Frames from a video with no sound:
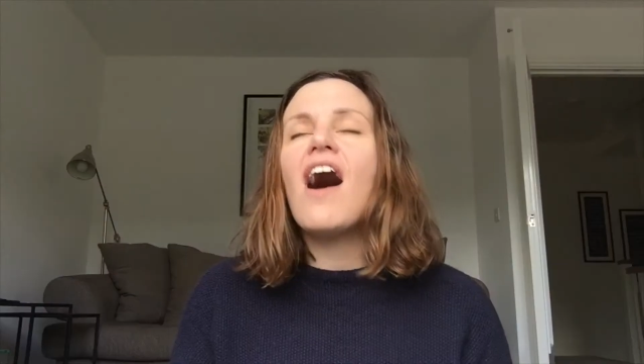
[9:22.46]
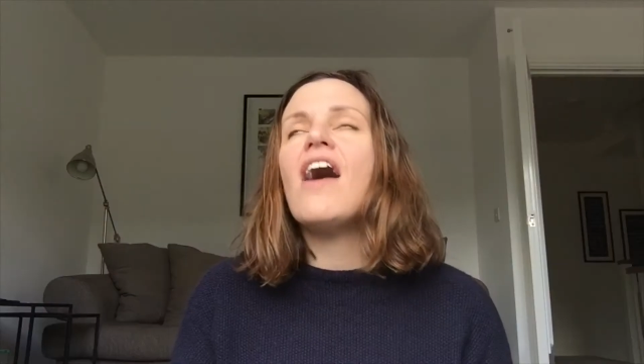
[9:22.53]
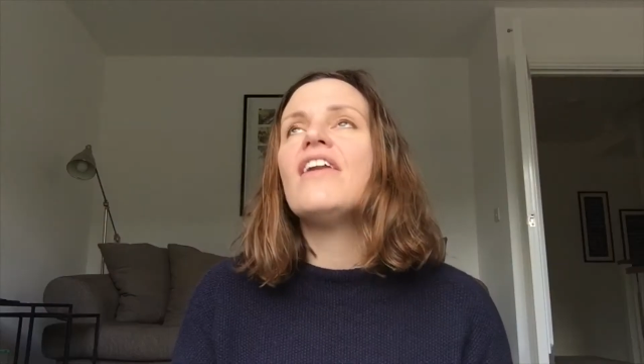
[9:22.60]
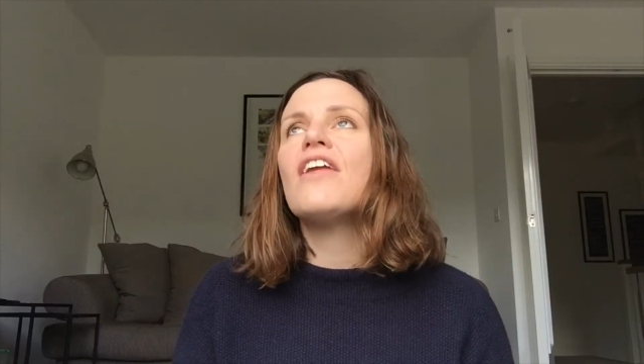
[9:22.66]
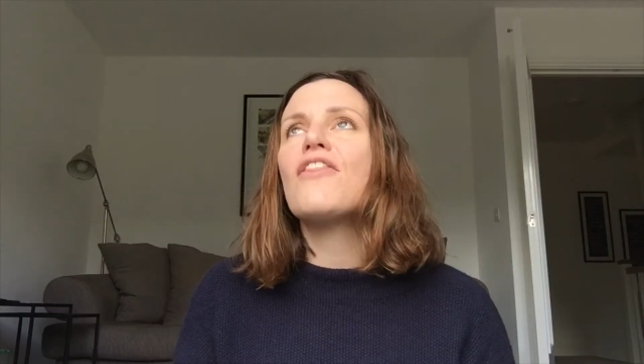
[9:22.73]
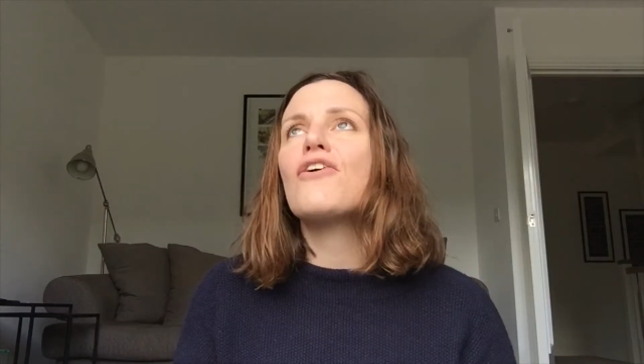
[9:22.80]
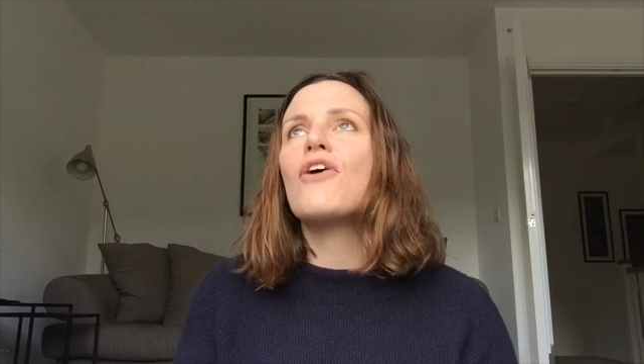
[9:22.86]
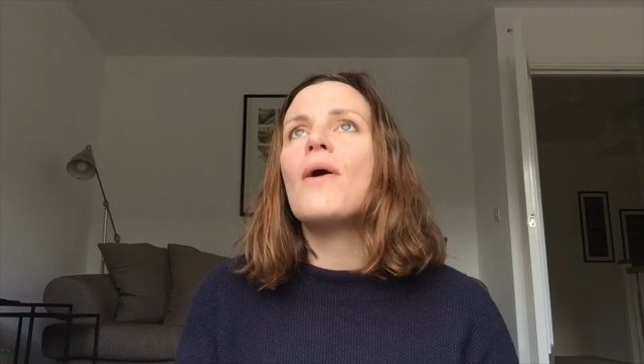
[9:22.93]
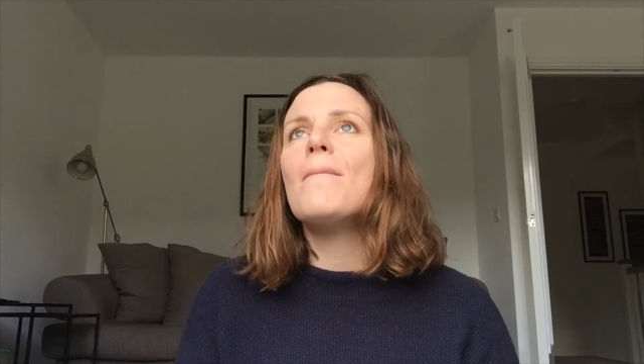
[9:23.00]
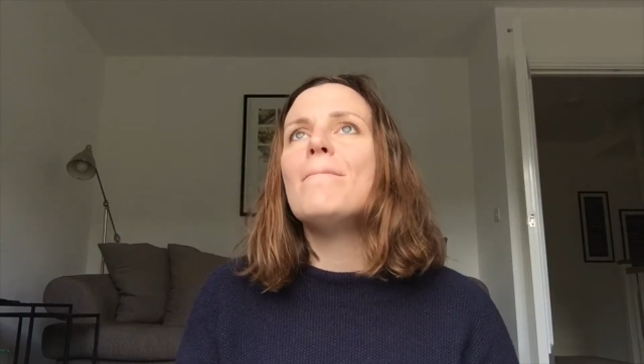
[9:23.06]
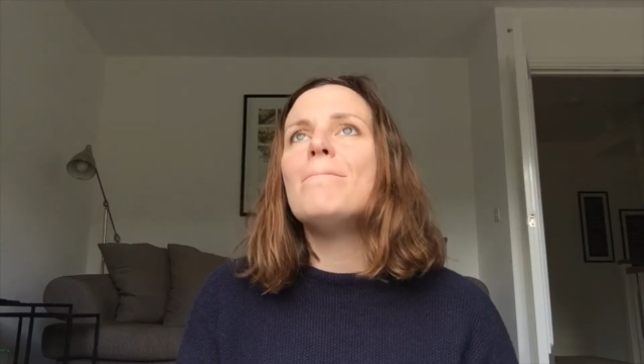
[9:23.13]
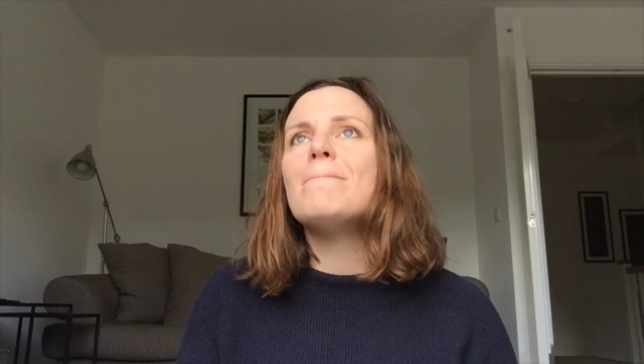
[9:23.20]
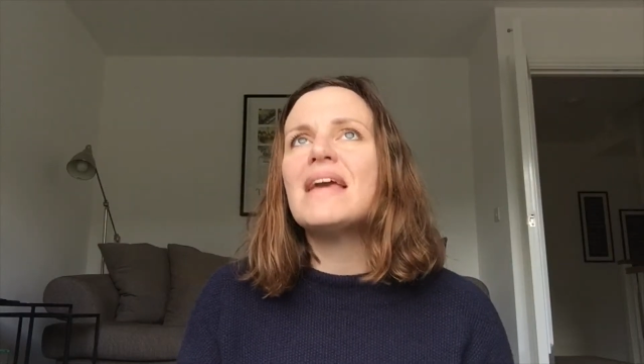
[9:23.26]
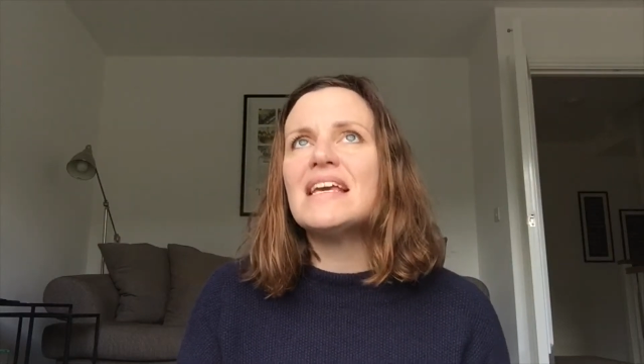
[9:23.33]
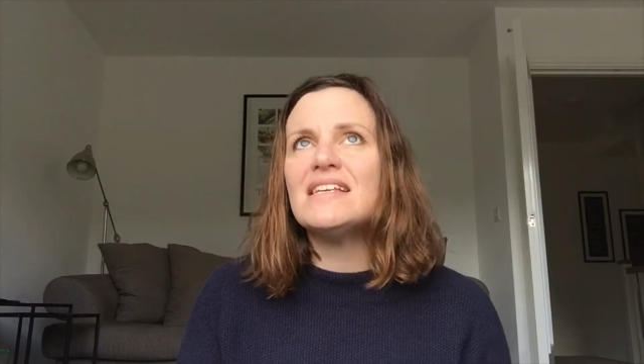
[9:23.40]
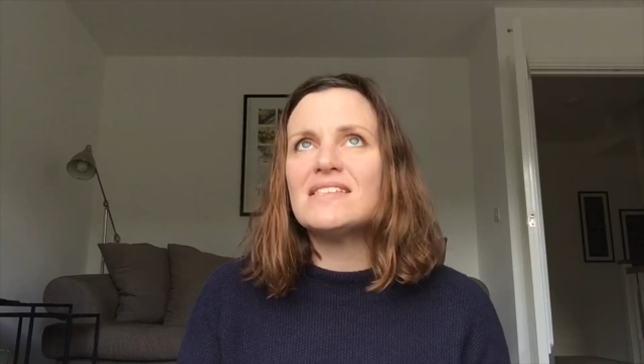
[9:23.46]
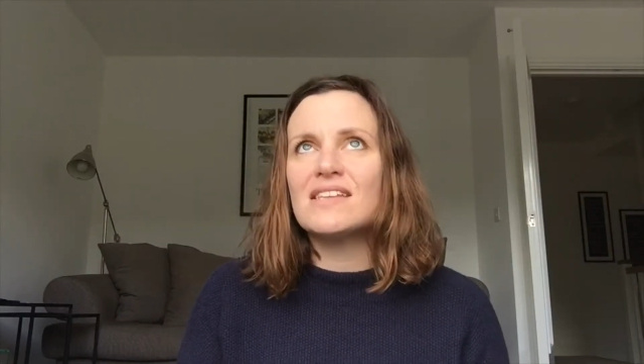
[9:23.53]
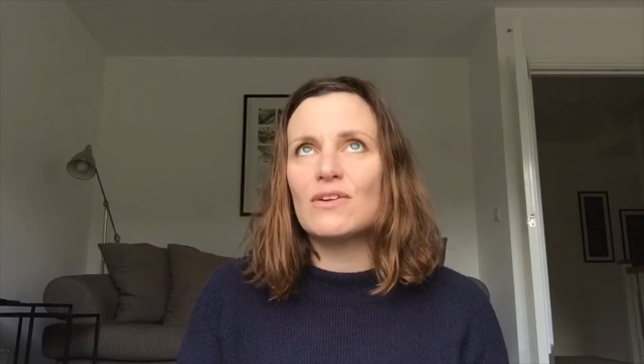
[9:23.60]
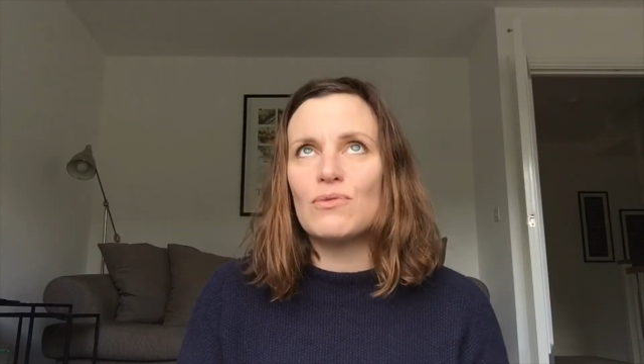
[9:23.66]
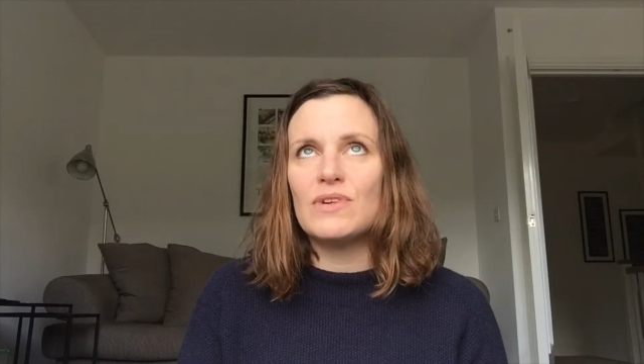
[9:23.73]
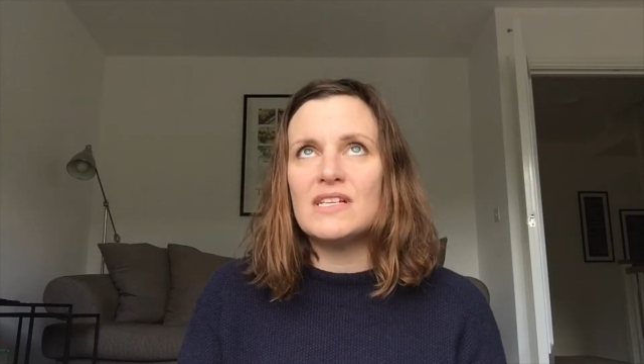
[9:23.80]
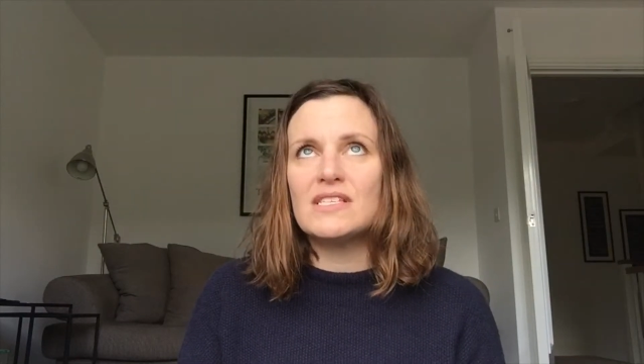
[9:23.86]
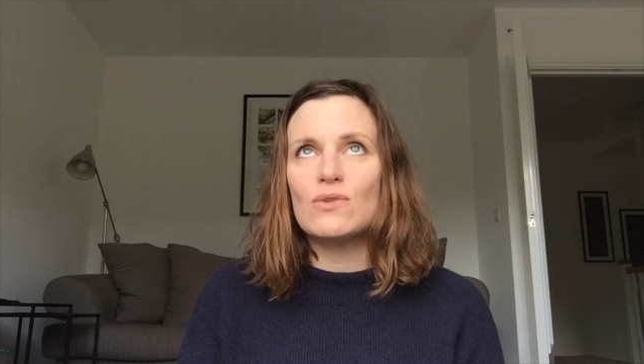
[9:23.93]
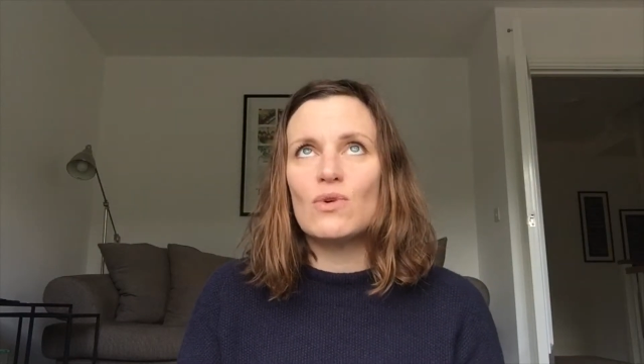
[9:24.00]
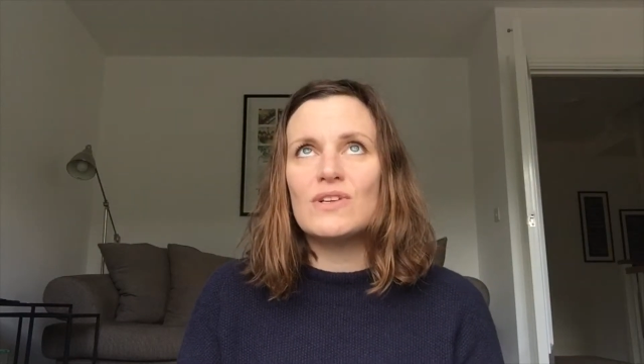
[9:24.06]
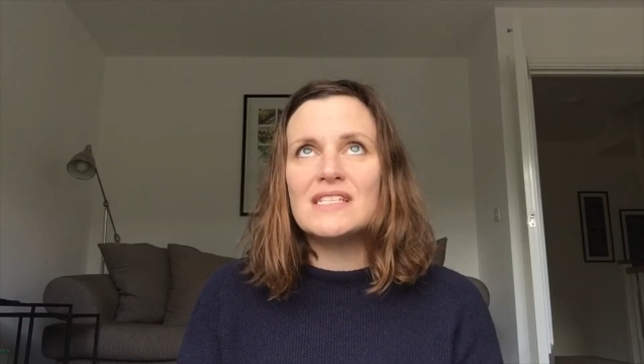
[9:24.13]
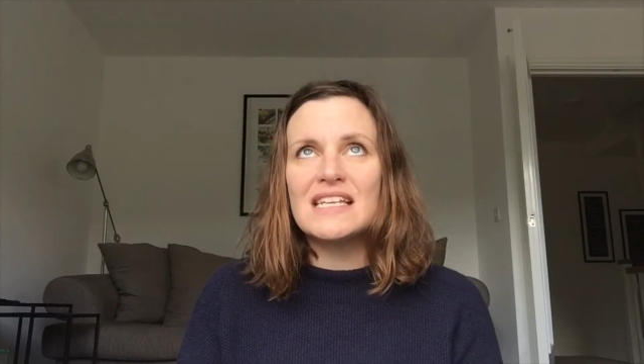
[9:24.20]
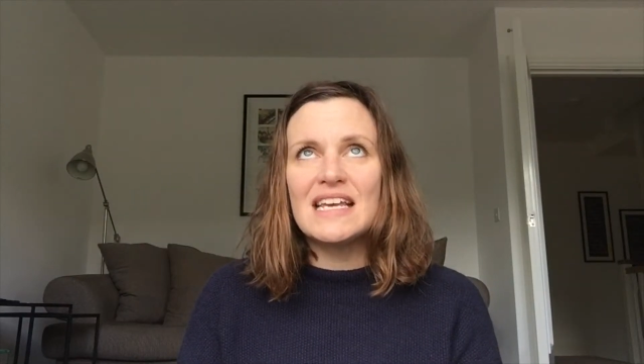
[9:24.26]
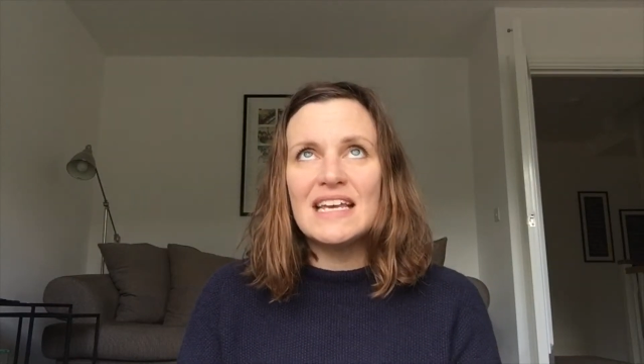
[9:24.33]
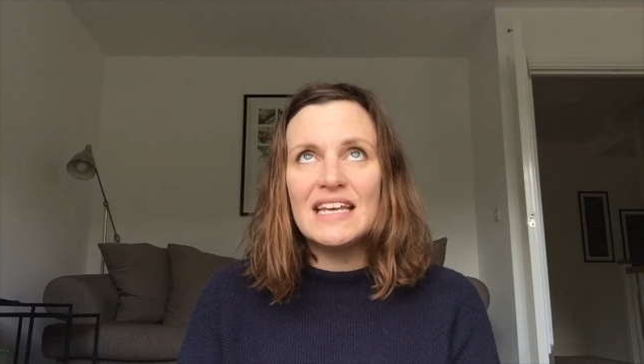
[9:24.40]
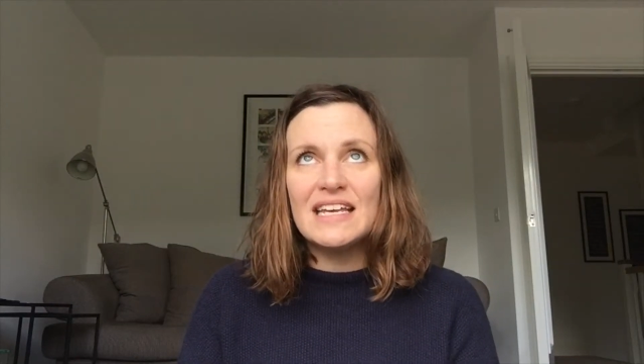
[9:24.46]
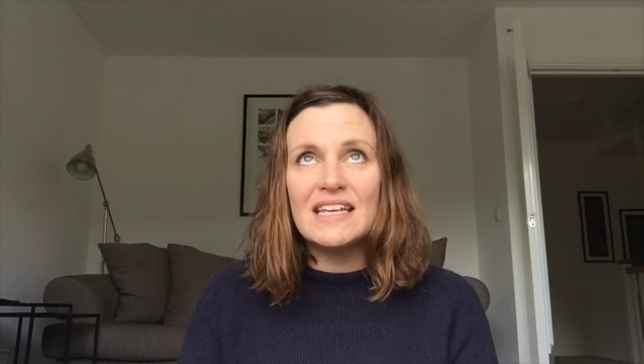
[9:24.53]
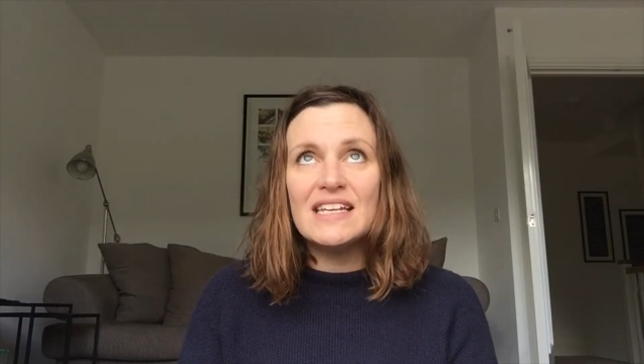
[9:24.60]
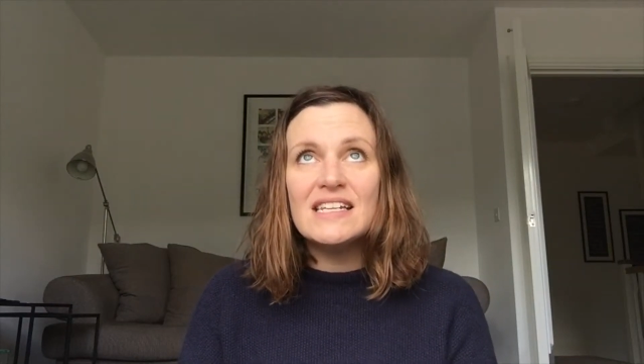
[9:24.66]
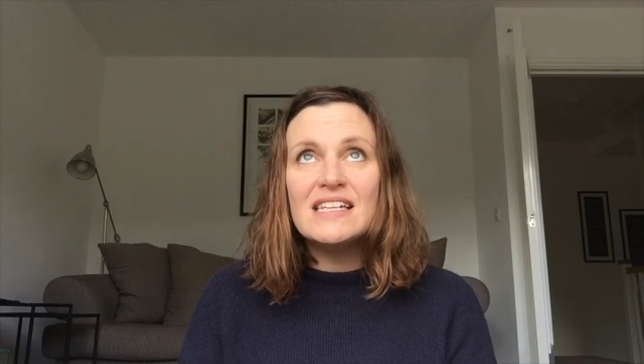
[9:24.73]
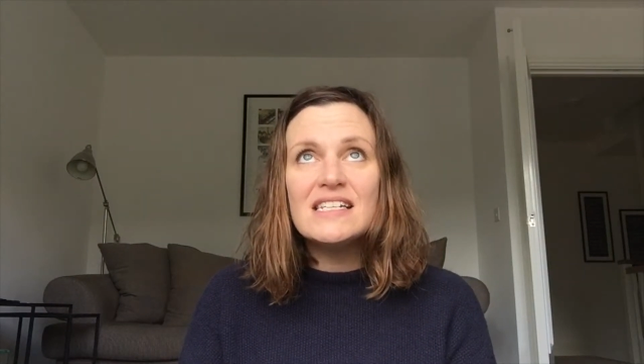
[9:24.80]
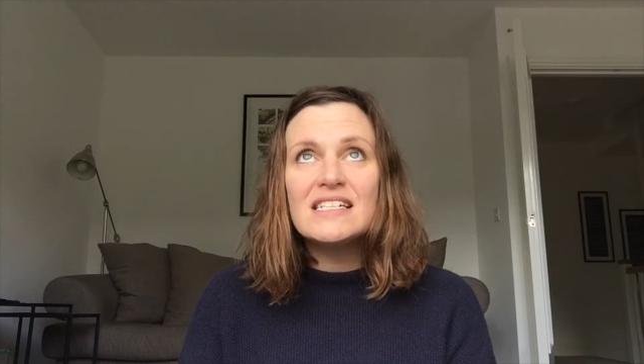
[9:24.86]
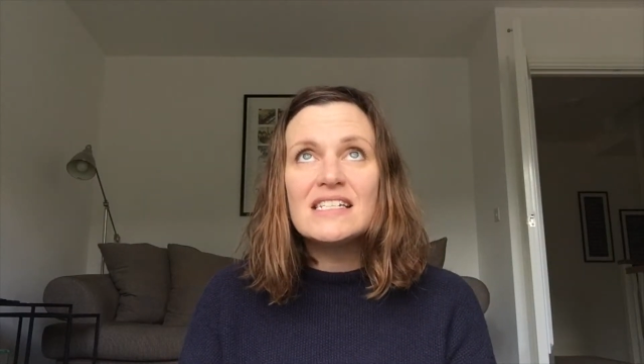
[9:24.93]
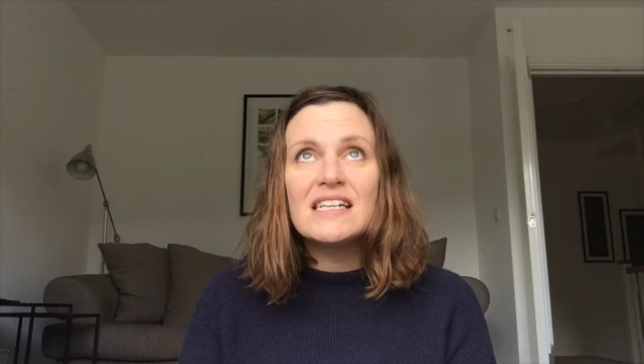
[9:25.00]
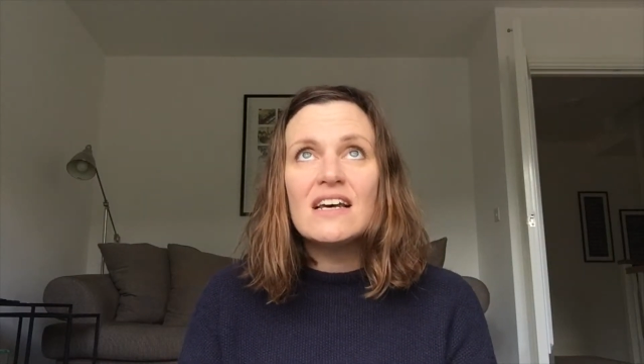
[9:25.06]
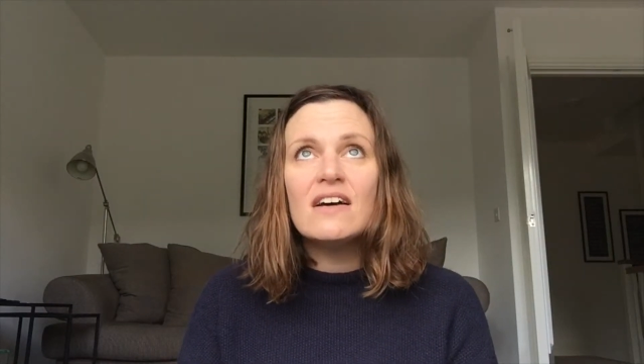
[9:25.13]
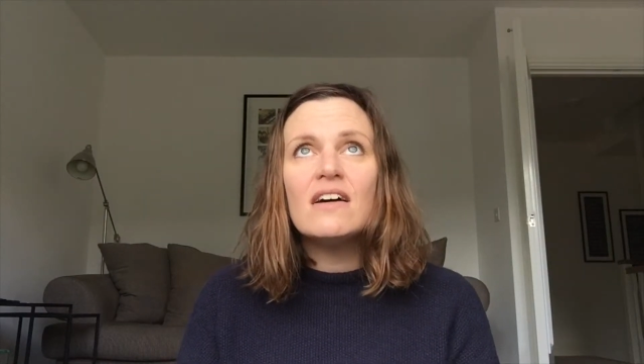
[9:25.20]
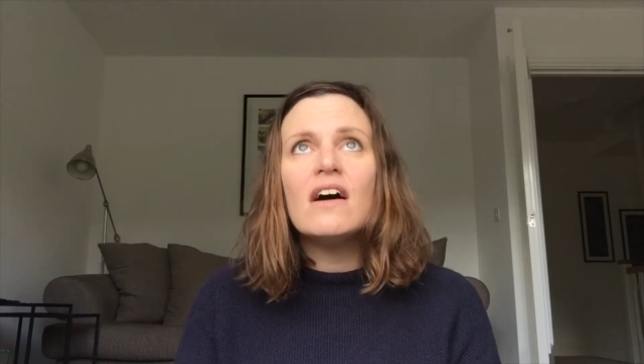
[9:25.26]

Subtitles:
Another amazing resource is,